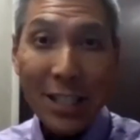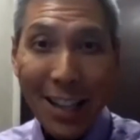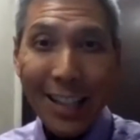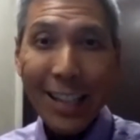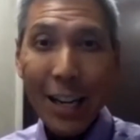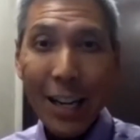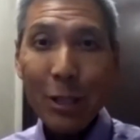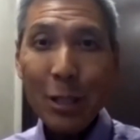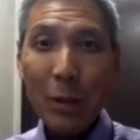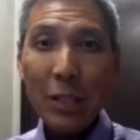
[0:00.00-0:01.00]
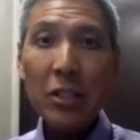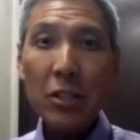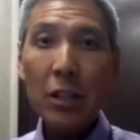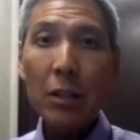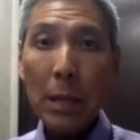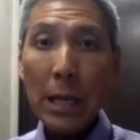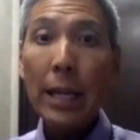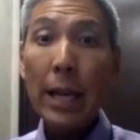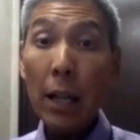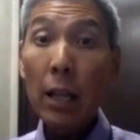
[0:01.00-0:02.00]
line item expenses on the
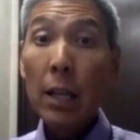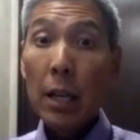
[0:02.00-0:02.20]
P&L?